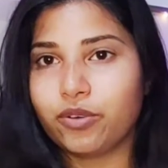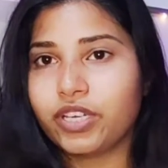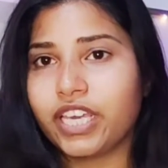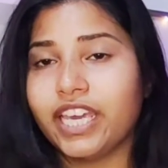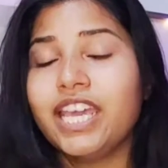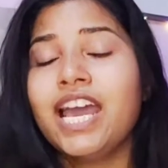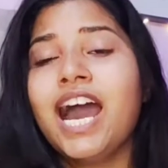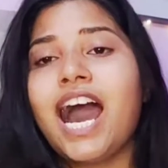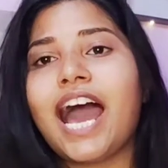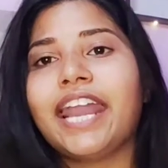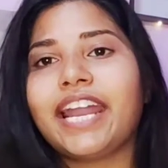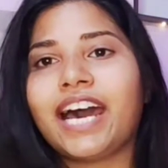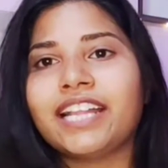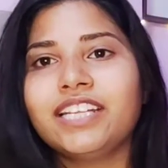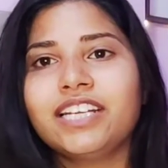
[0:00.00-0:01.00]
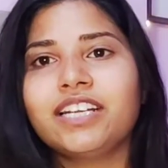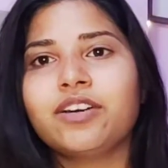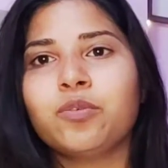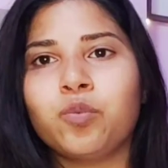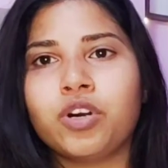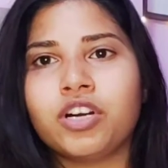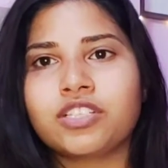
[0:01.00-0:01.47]
Okay, and
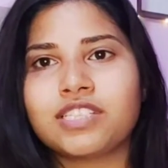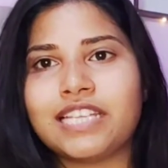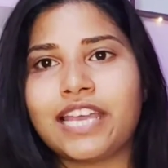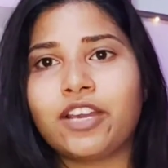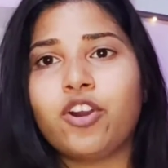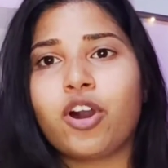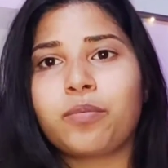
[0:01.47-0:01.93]
other works like